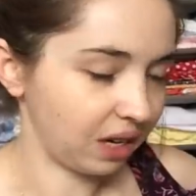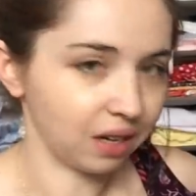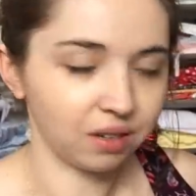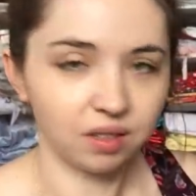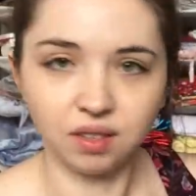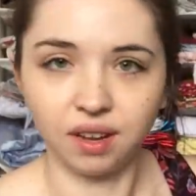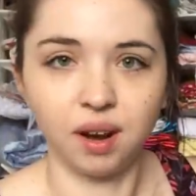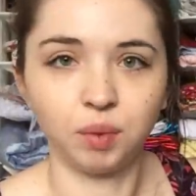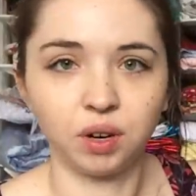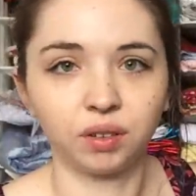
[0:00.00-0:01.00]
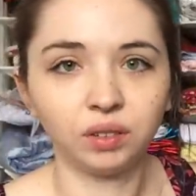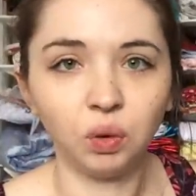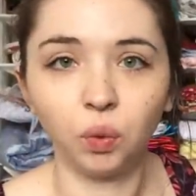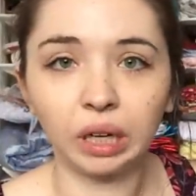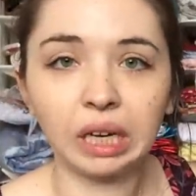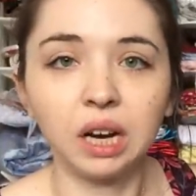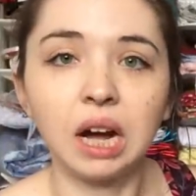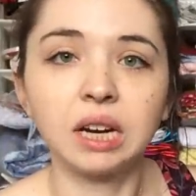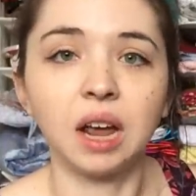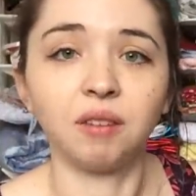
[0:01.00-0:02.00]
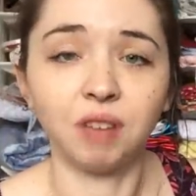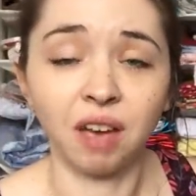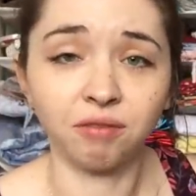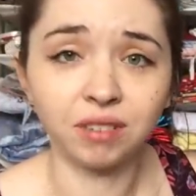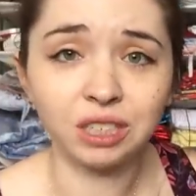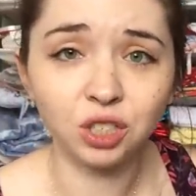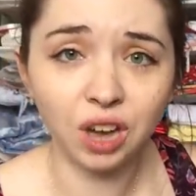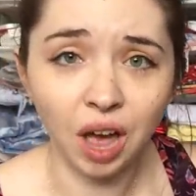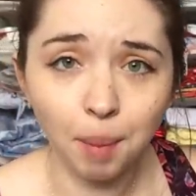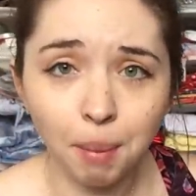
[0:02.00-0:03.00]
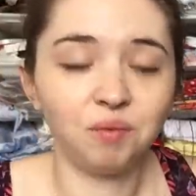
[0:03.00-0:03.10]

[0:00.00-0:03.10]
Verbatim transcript: ears that I'm currently working on and have finished up.